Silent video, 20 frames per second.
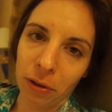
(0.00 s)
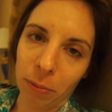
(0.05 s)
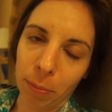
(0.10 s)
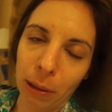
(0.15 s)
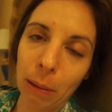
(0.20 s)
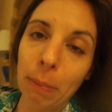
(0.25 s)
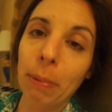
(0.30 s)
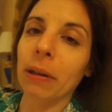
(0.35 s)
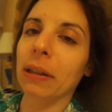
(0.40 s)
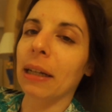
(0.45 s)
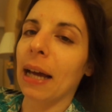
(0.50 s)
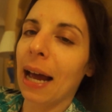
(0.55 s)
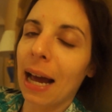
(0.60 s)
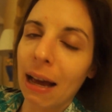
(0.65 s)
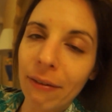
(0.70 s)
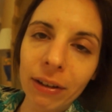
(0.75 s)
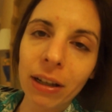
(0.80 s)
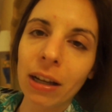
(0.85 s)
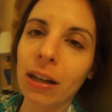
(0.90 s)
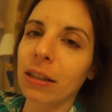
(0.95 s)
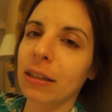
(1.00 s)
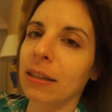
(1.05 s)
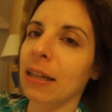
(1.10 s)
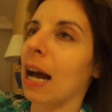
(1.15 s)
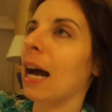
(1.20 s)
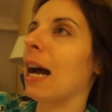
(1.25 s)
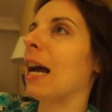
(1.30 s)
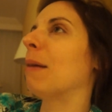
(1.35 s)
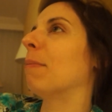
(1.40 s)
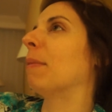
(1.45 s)
other people and having a good
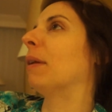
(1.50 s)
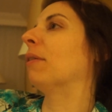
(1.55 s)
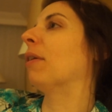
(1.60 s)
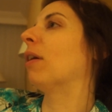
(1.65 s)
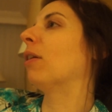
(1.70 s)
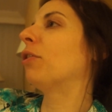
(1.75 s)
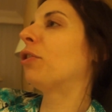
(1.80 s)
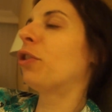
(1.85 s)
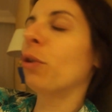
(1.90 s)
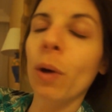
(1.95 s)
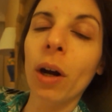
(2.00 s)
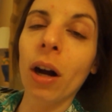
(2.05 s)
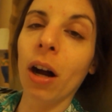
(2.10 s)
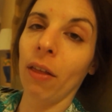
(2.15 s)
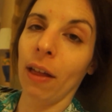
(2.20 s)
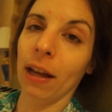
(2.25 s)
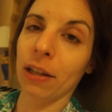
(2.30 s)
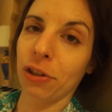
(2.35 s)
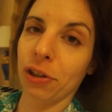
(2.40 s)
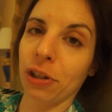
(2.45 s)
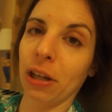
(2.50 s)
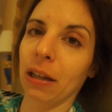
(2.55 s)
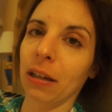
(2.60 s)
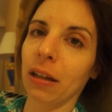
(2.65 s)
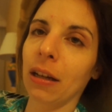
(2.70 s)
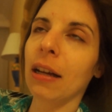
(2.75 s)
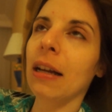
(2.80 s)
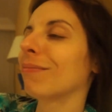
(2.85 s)
time and doing all that shit.